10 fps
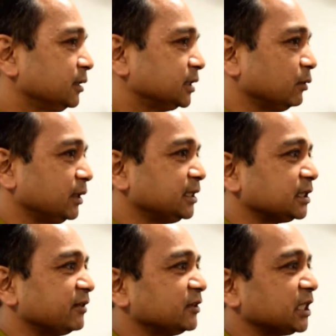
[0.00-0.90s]
So these are
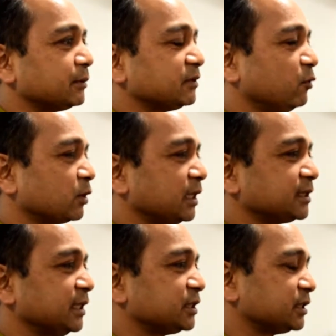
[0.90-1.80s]
different types of
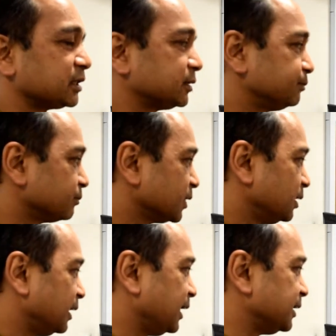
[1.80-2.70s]
organisations.
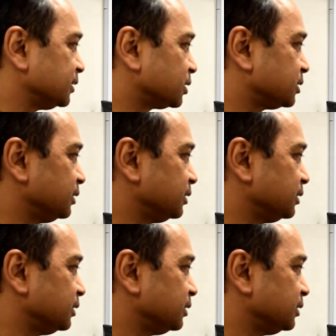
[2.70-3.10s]
And